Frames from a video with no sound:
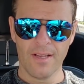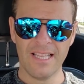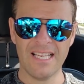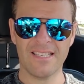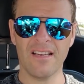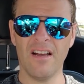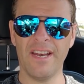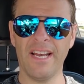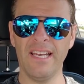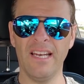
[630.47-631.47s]
Classic Con
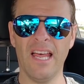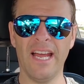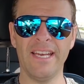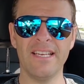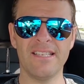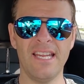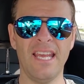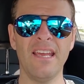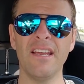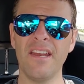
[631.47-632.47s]
hit a little line in his
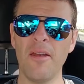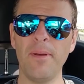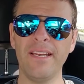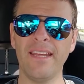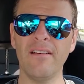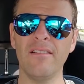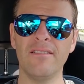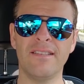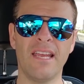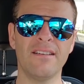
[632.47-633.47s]
knee. Not a big deal.
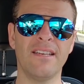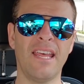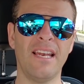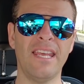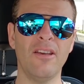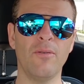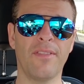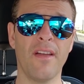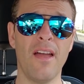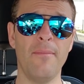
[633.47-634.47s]
That'll heal
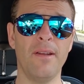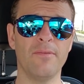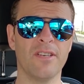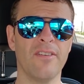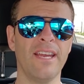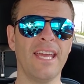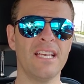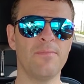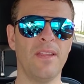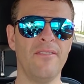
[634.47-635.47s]
with time, and it was a great
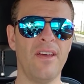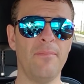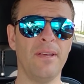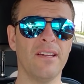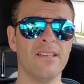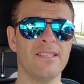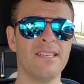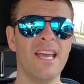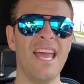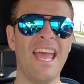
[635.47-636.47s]
catch by the vet, because
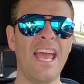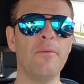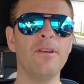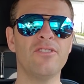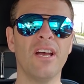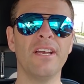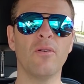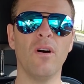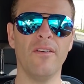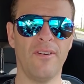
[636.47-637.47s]
had we tried to
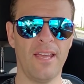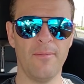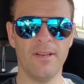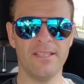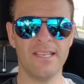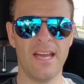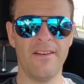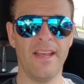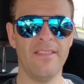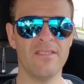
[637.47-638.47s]
qualify him on
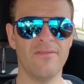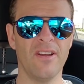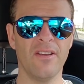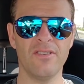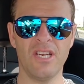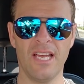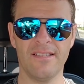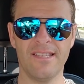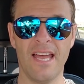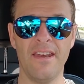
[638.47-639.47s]
Saturday, there's a very good
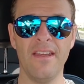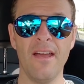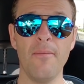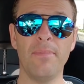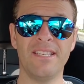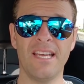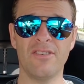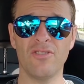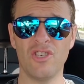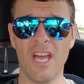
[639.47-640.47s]
chance that
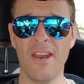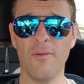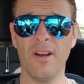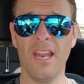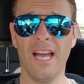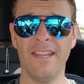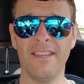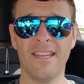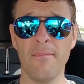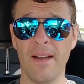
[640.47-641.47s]
potential shadow or line
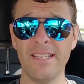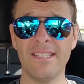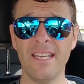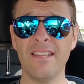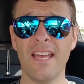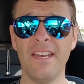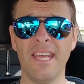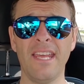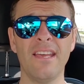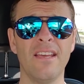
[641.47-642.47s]
that they might see in that
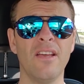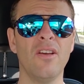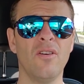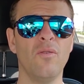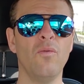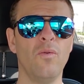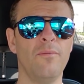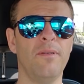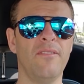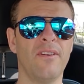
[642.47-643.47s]
knee
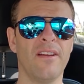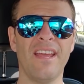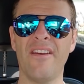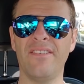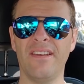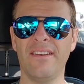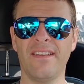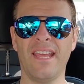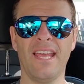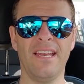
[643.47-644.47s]
would be very
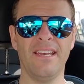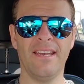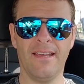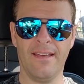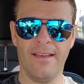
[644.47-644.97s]
evident and